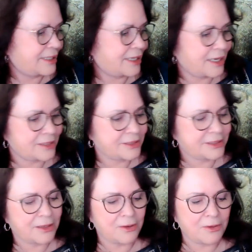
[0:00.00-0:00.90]
Uh,
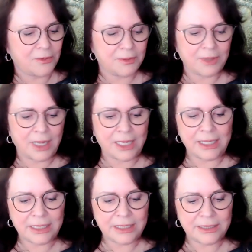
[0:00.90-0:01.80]
so
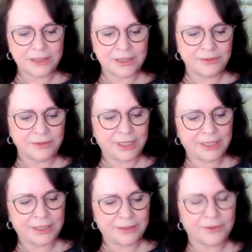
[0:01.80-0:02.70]
Lilac is
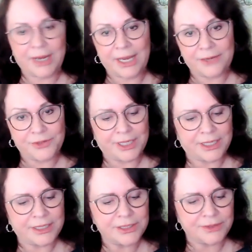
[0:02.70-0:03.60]
doing, or
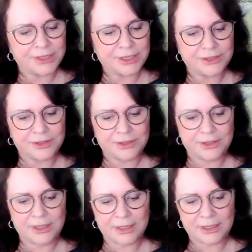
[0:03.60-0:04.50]
Andrina is doing,
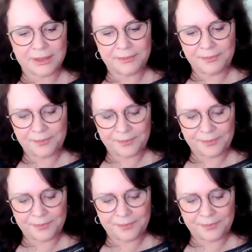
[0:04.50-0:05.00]
um,